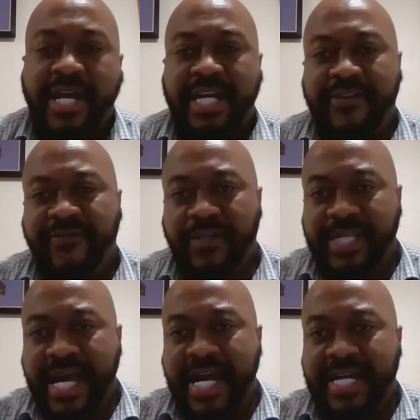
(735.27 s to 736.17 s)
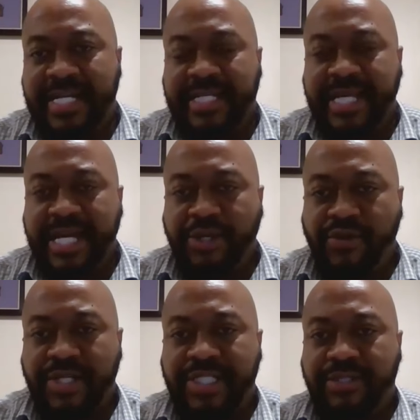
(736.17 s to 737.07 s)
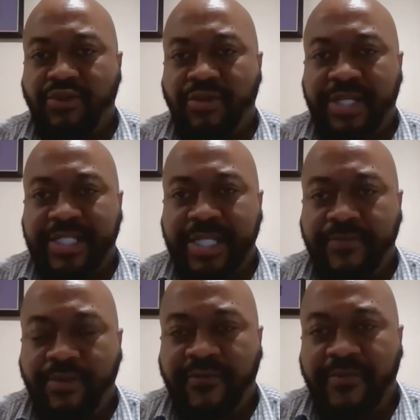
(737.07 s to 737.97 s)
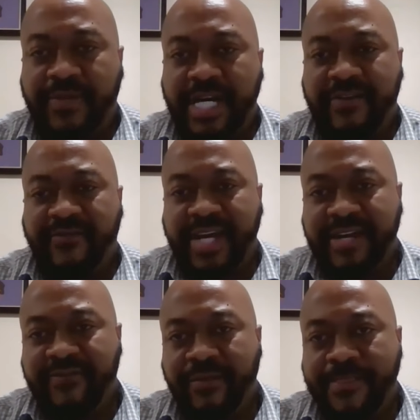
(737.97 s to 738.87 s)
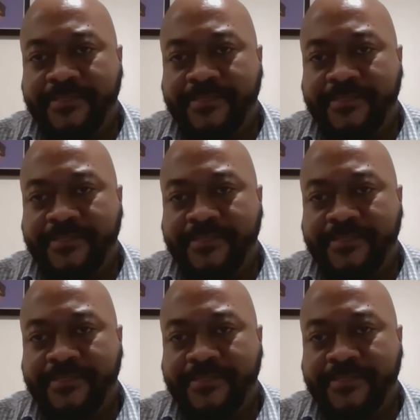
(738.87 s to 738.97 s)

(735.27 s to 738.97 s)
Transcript: And if you die like that, you are totally separate from God forever.